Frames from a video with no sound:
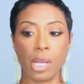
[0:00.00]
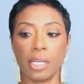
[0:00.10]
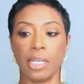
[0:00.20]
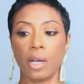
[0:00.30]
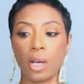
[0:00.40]

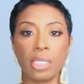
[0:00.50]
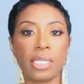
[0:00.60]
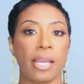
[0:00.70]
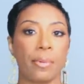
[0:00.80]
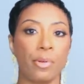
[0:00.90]
They call it
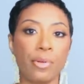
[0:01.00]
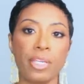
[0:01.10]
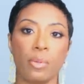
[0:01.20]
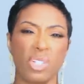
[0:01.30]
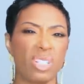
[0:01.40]
lime
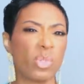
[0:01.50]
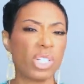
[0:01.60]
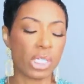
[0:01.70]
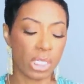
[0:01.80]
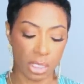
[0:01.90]
green,
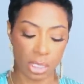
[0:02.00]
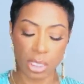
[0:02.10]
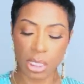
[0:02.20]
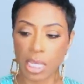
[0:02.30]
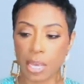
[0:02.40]
which it is.
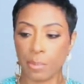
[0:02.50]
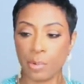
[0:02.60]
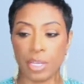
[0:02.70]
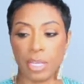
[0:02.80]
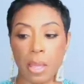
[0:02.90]
It's a lime
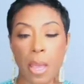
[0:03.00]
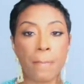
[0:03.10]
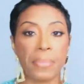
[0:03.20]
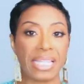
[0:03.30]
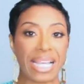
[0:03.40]
green,
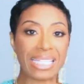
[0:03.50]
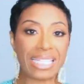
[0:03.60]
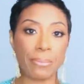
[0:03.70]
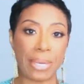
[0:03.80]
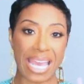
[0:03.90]
but that's
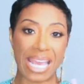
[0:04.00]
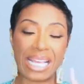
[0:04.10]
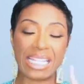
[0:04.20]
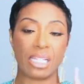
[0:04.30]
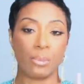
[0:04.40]
the bag.
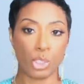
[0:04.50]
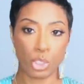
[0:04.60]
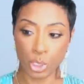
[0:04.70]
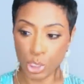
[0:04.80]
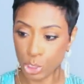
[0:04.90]
And then let me
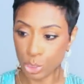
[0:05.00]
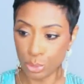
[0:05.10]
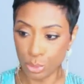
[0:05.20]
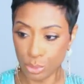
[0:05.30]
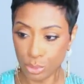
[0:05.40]
show you the
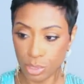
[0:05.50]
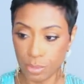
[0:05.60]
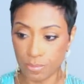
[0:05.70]
shoes.